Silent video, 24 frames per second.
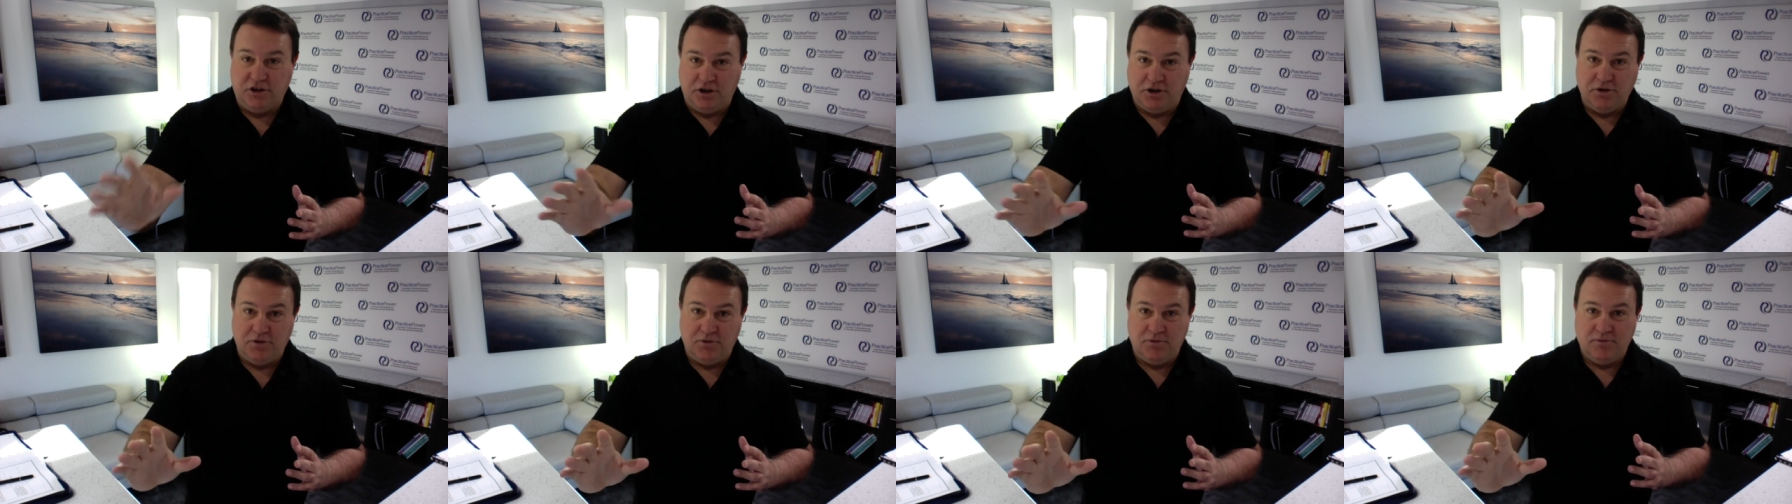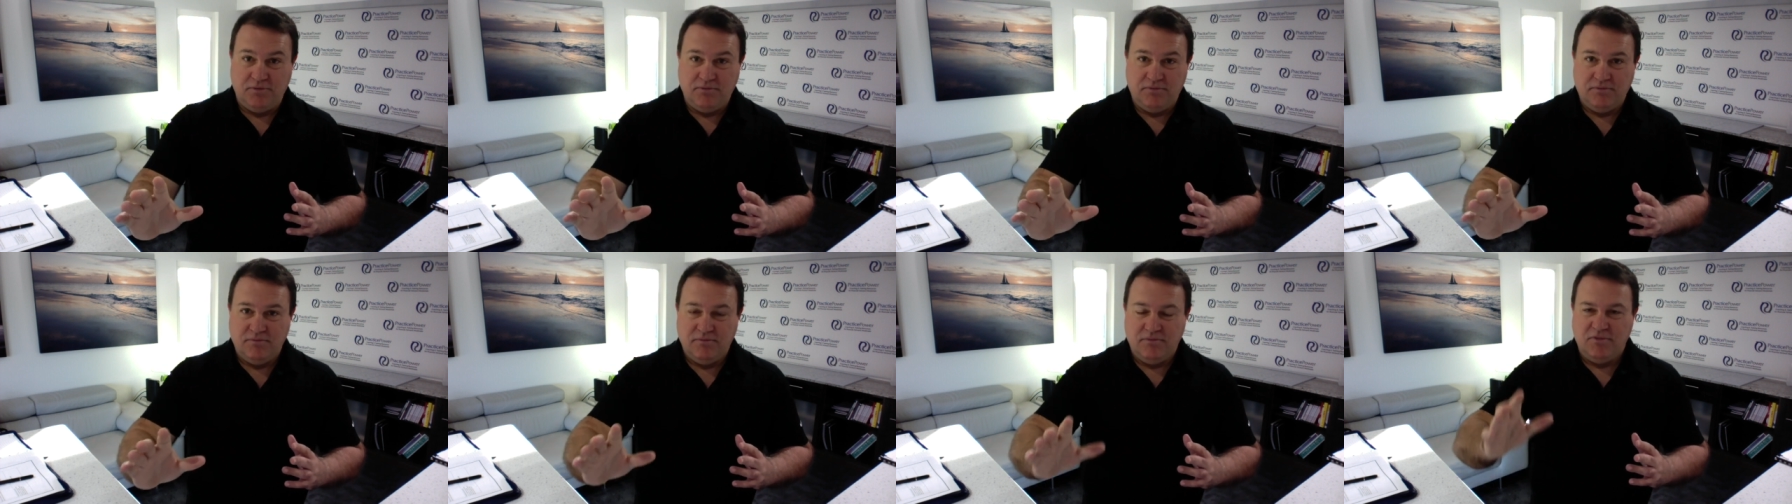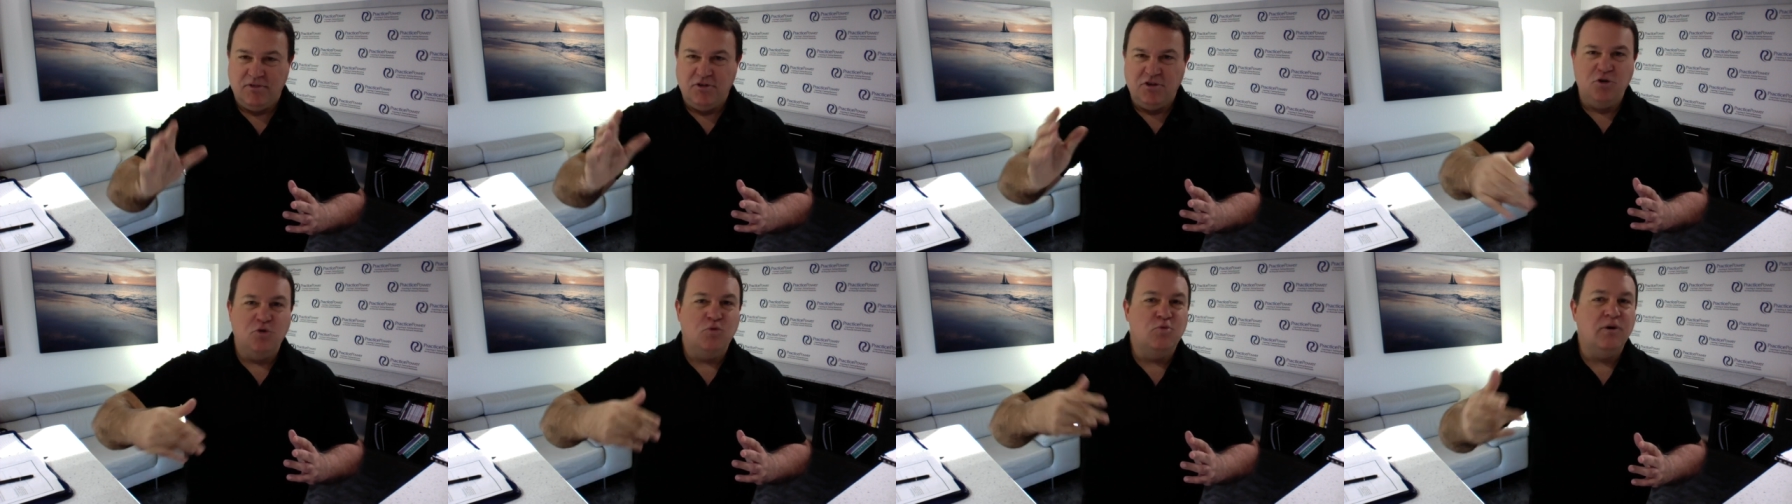you,
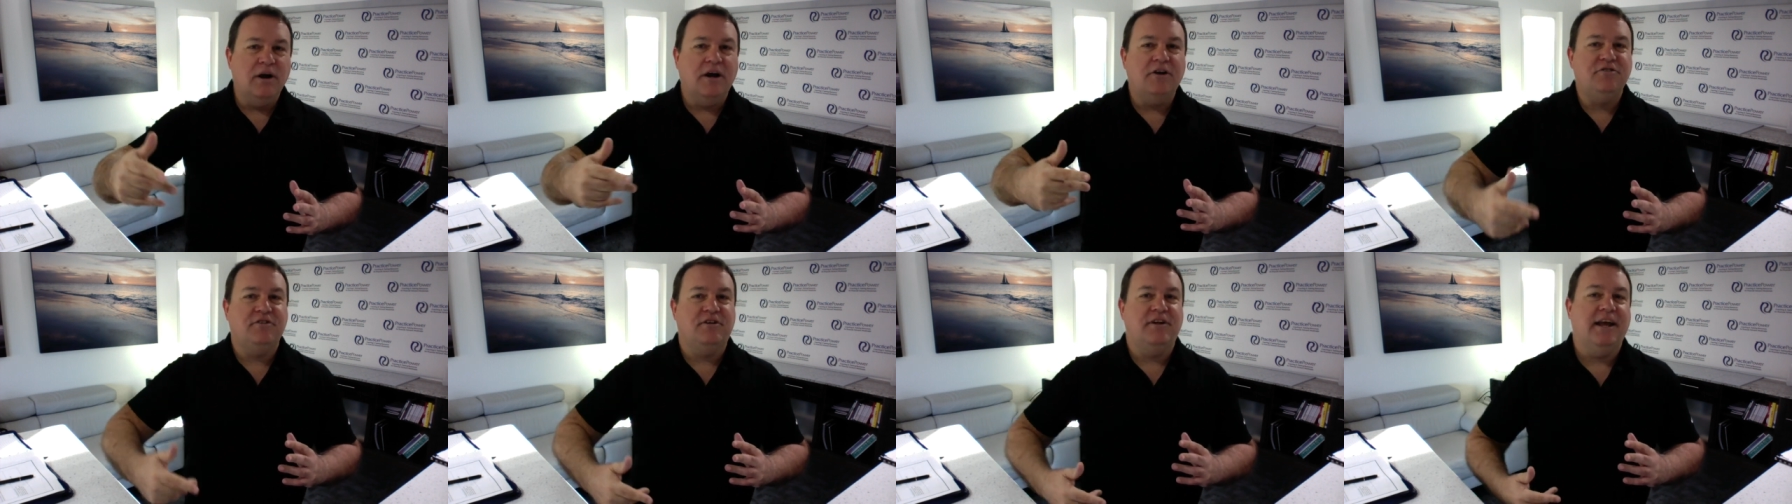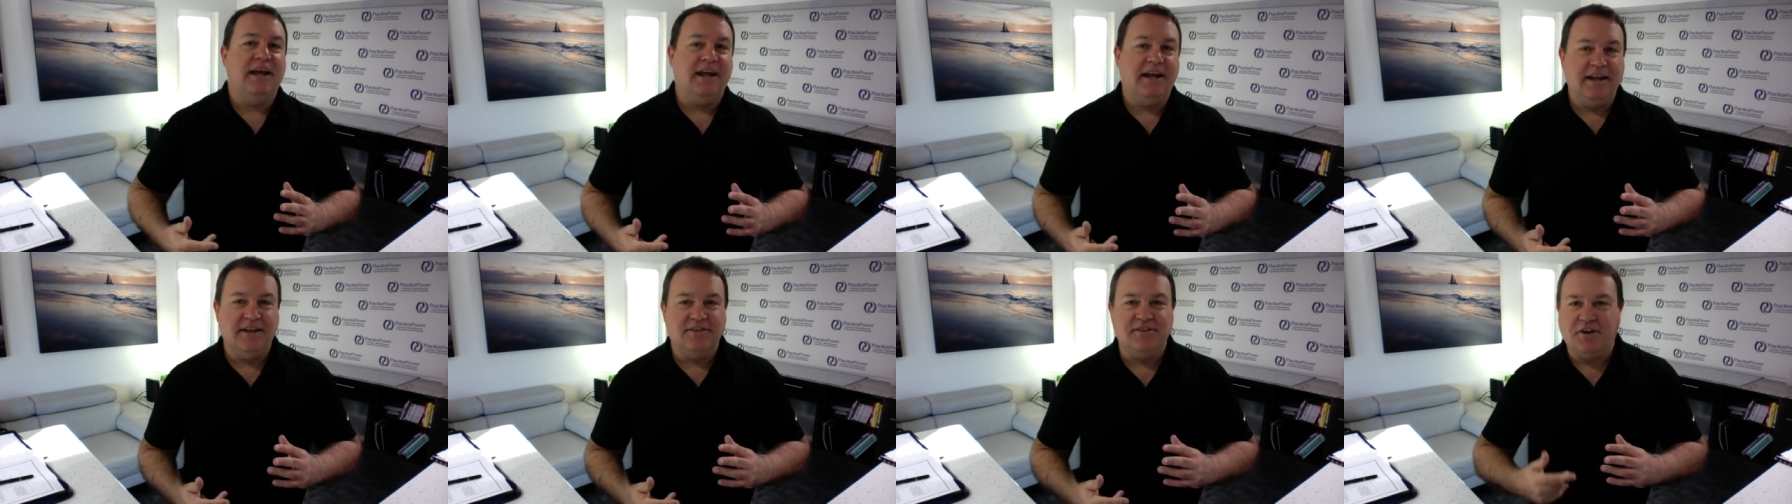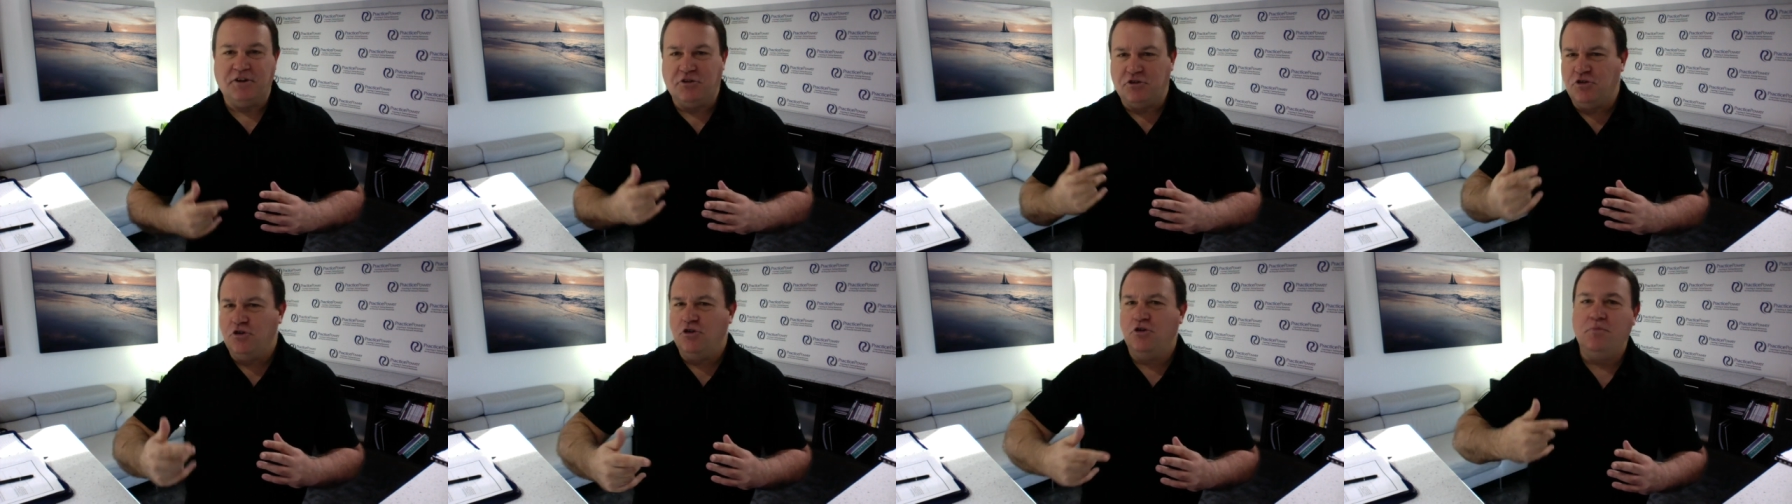you resonate. It's
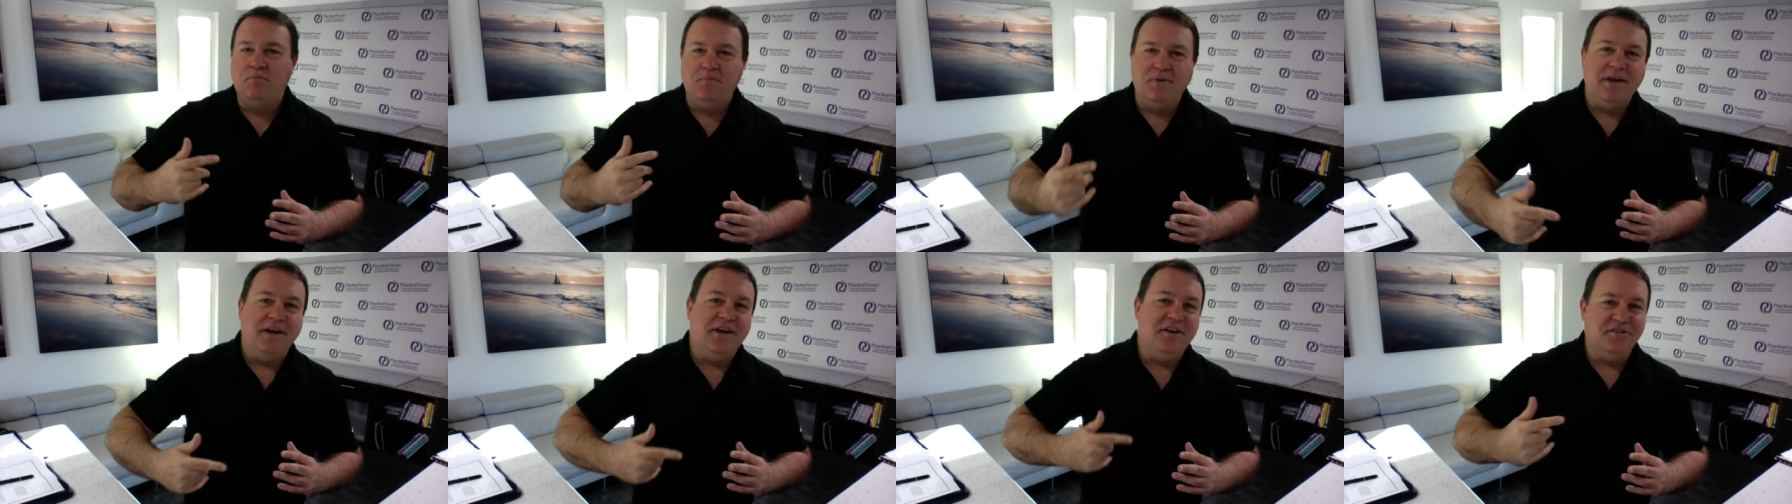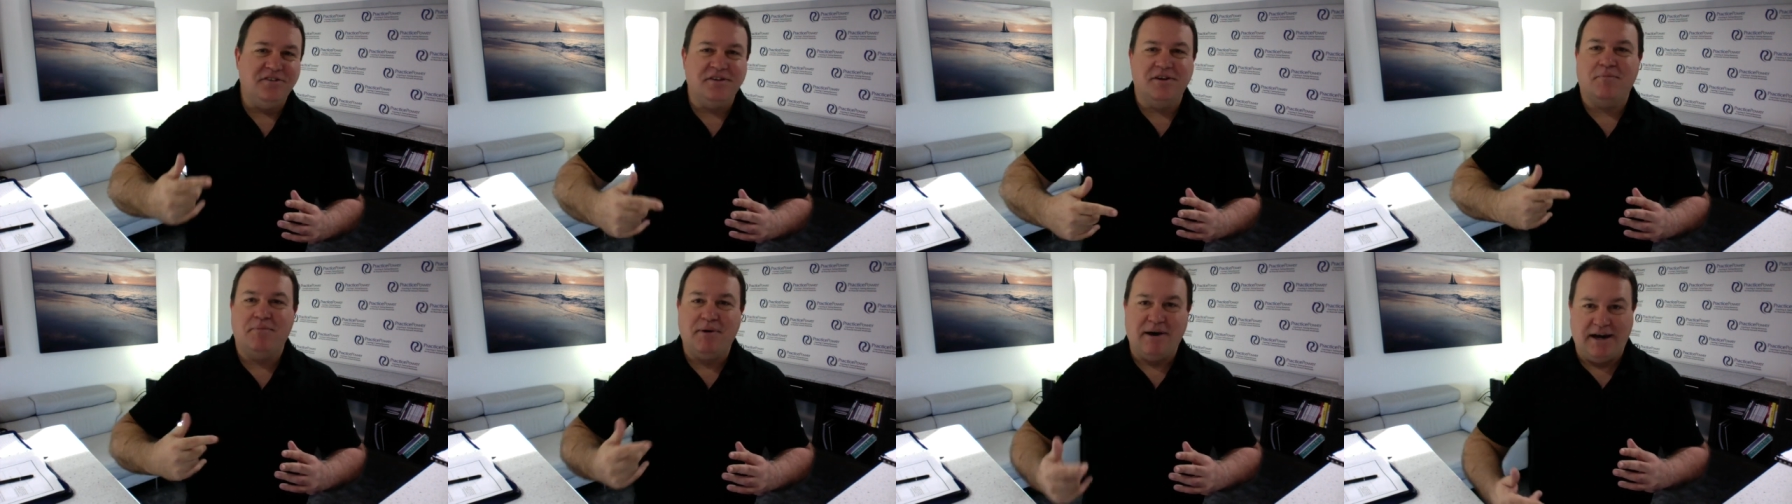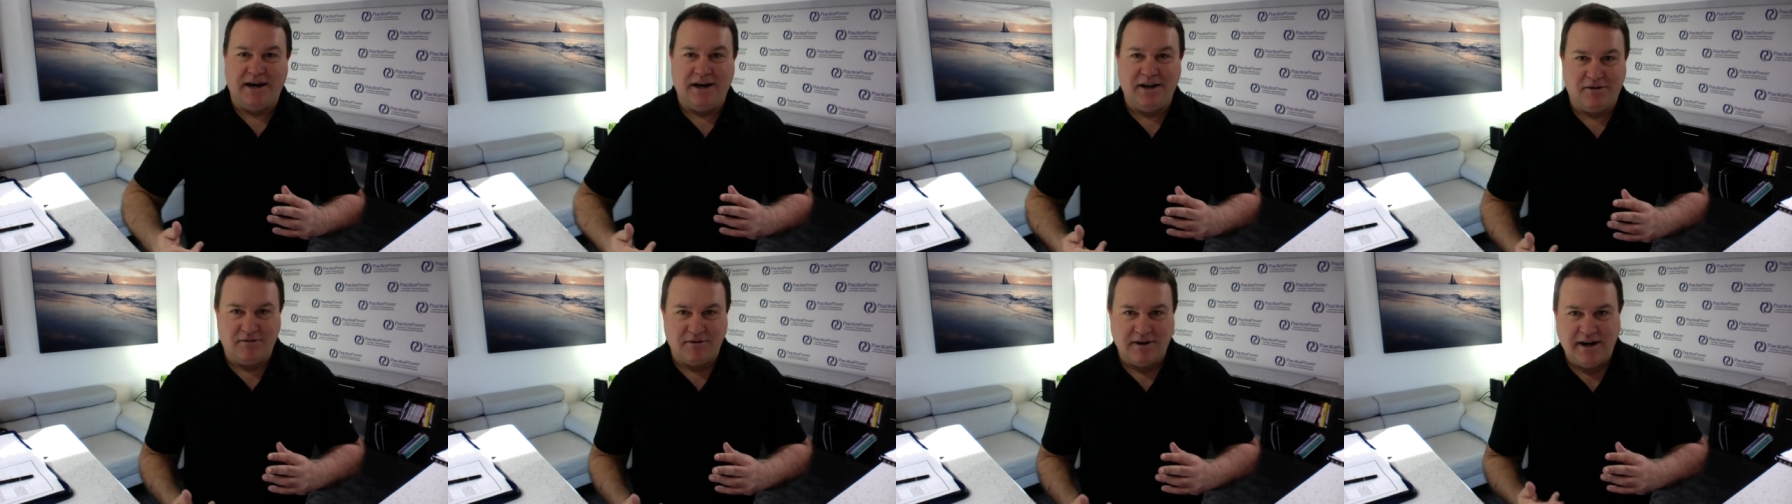like two peas in a
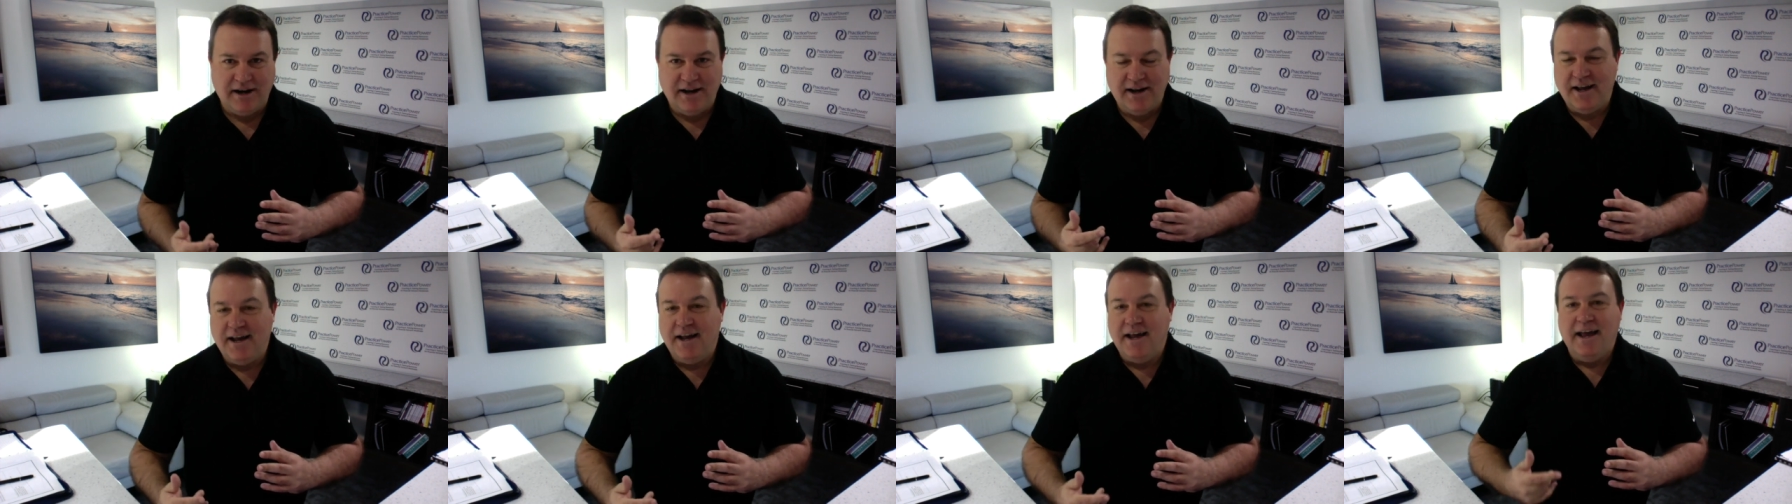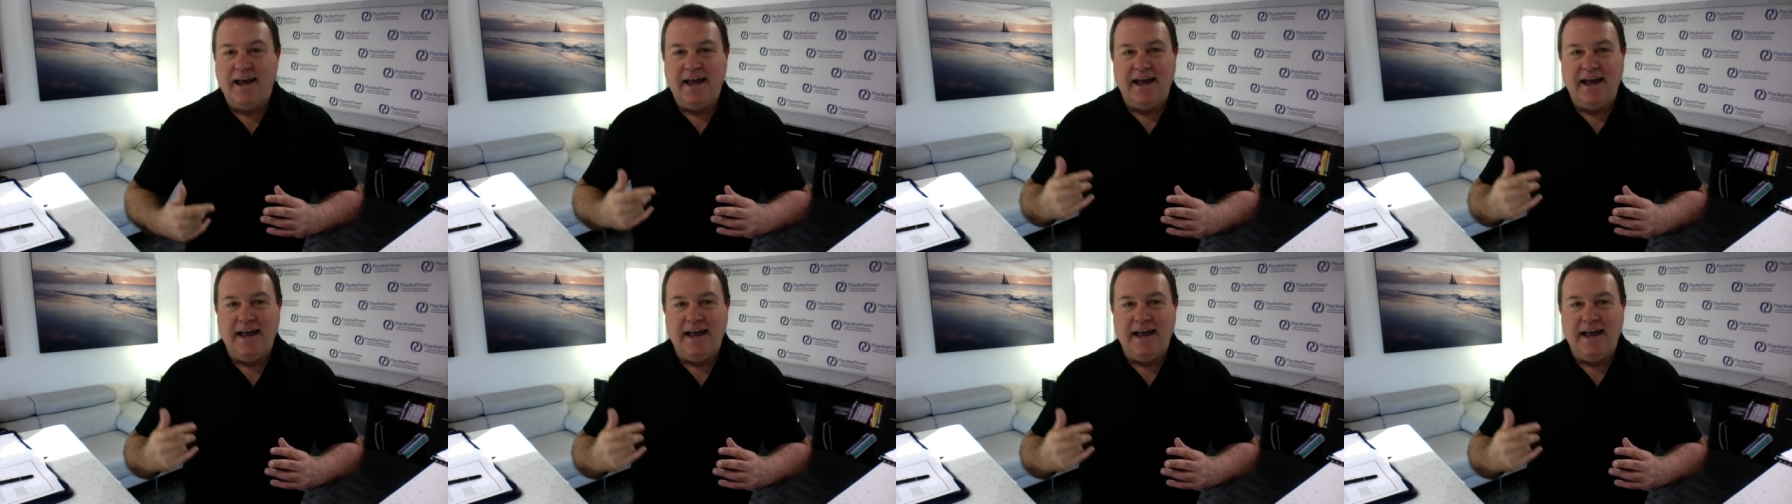pod, right?